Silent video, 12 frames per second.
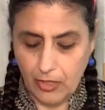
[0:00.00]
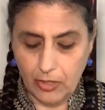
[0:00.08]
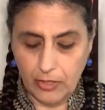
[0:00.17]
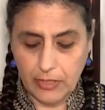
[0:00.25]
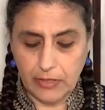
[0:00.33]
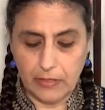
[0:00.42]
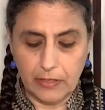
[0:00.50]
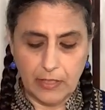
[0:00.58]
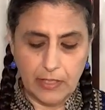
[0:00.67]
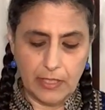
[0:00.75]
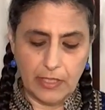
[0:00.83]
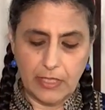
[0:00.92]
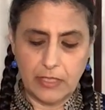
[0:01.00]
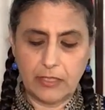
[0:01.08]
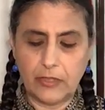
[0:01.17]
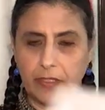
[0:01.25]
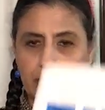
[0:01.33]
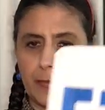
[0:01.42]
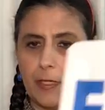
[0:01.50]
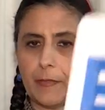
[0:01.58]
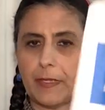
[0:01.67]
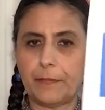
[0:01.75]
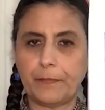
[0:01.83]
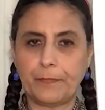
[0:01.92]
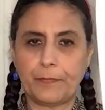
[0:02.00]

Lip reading: art is to experiment.